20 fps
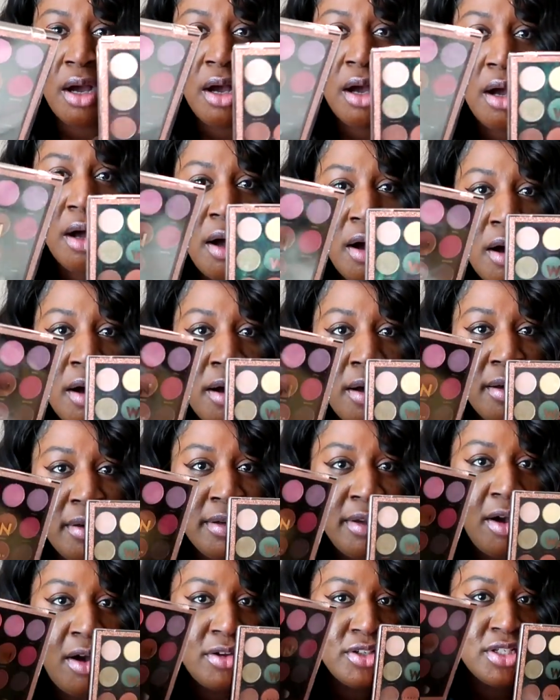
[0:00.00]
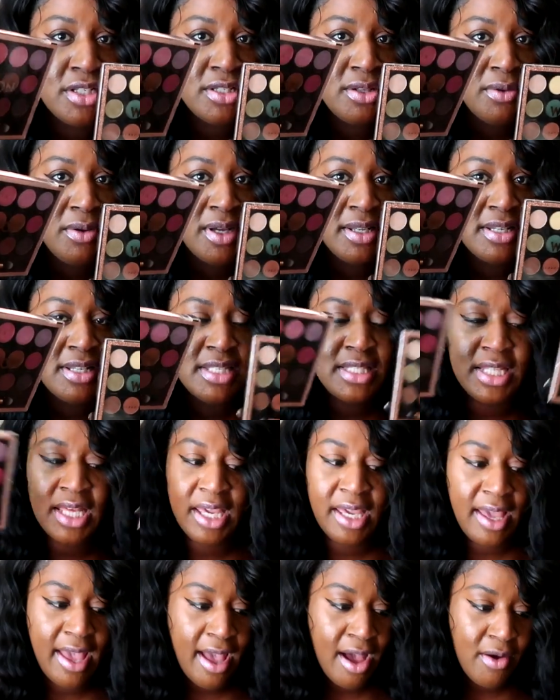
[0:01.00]
oh y'all just don't
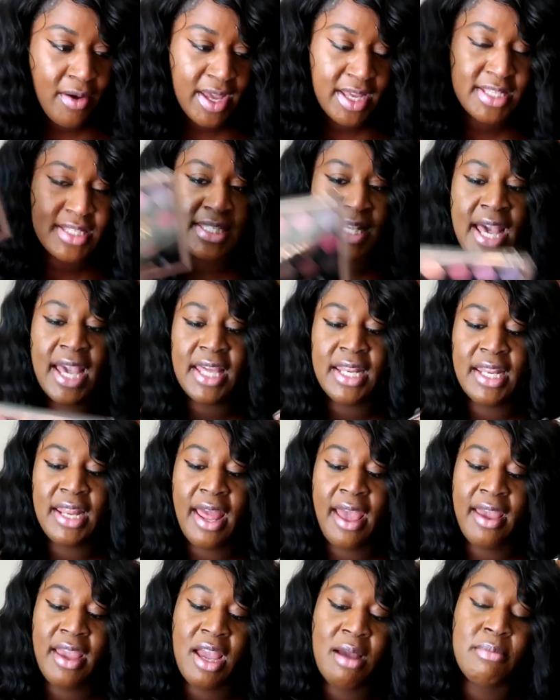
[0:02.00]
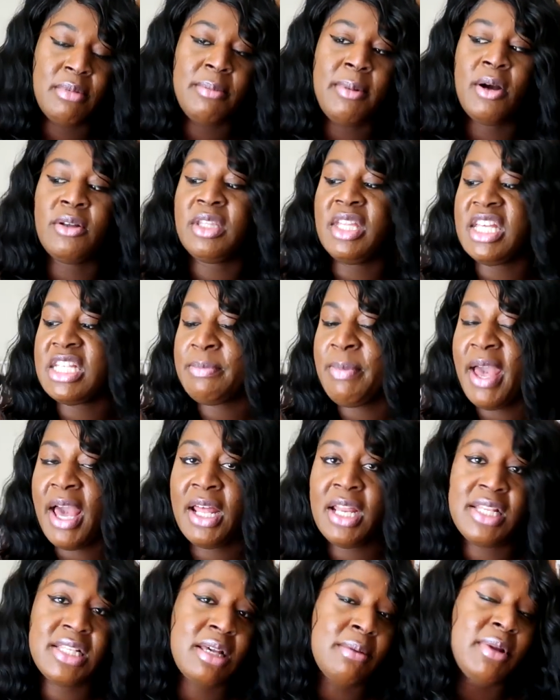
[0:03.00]
understand how excited I am about these
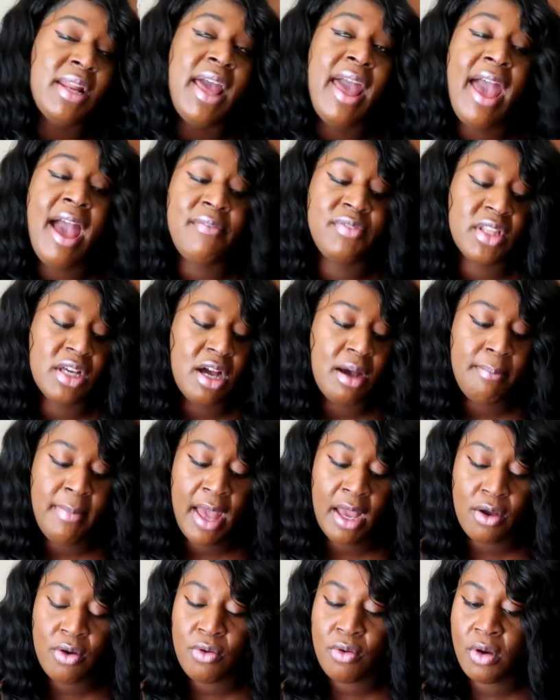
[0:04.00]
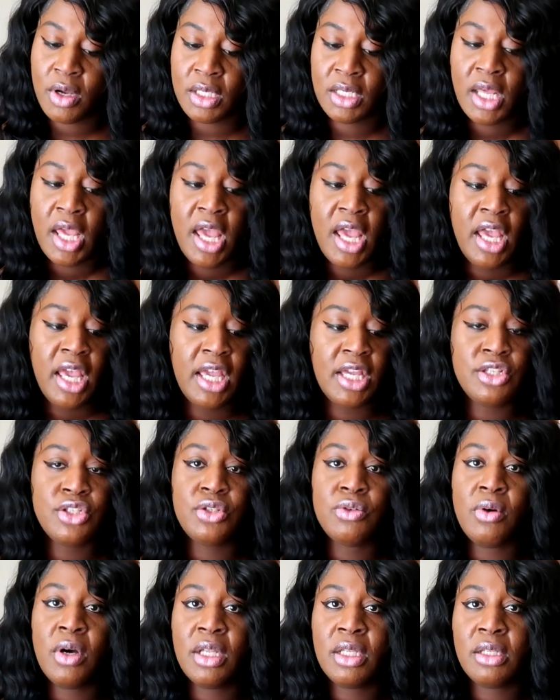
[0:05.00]
palettes I'm gonna have to come back on and
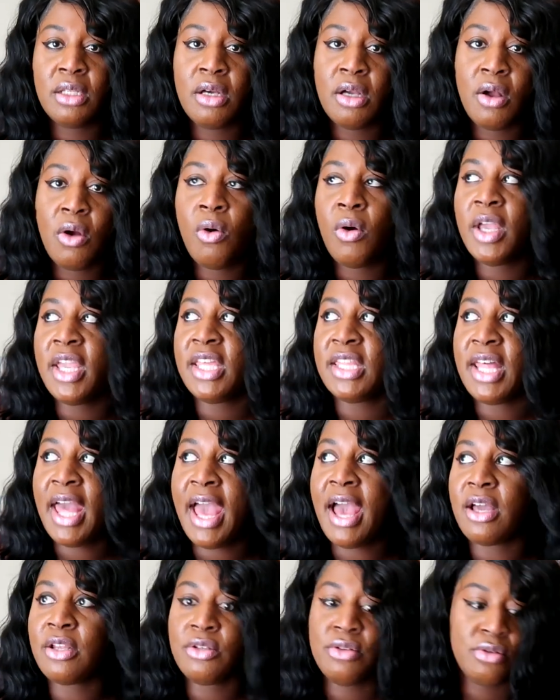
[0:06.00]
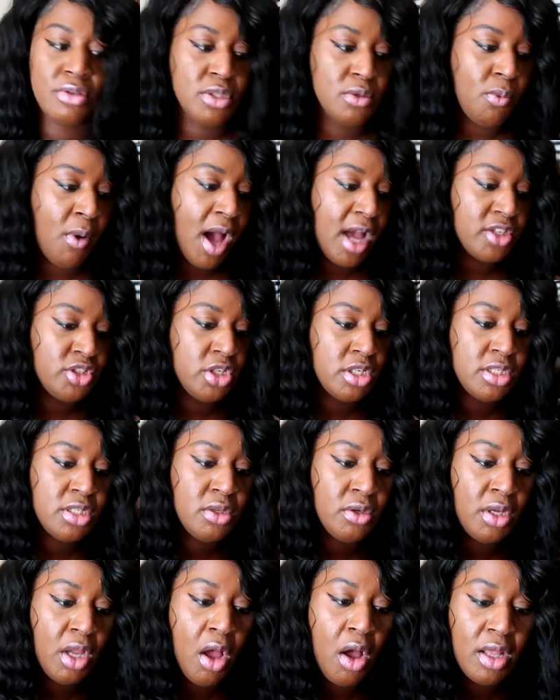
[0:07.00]
do a look or either I'll do swatches
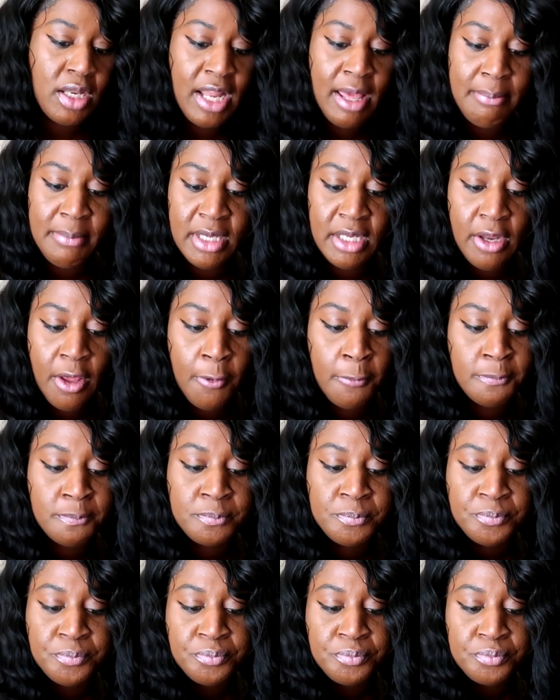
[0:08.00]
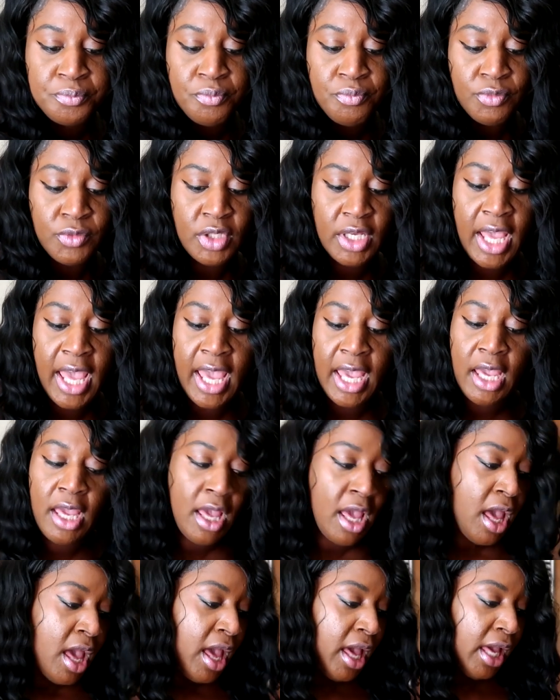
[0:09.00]
so y'all let me know
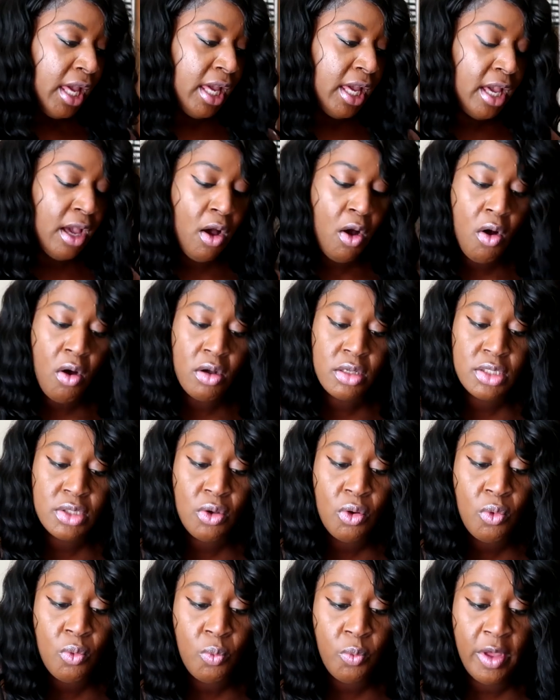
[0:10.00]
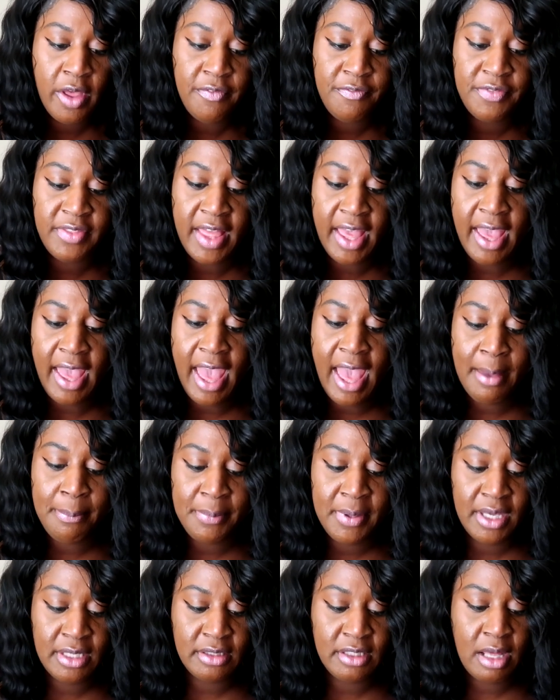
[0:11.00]
okay and also with that I
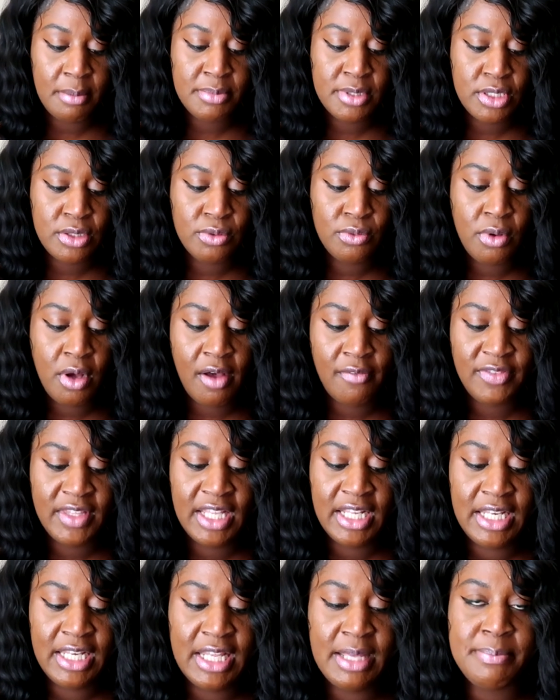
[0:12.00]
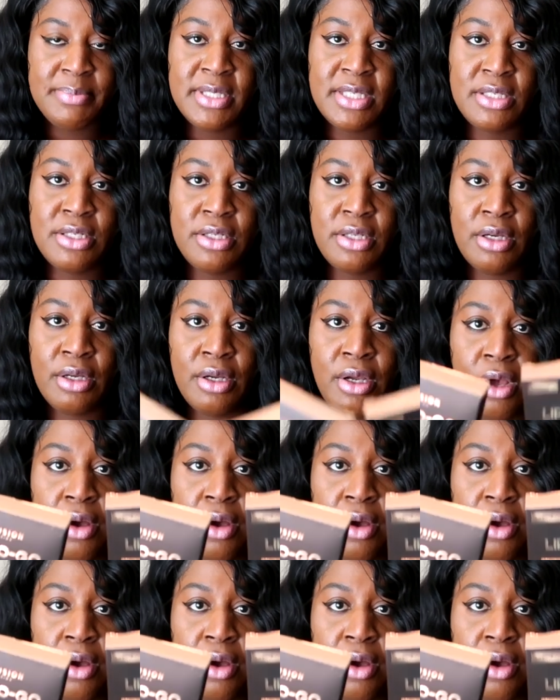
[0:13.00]
picked up two of the lips to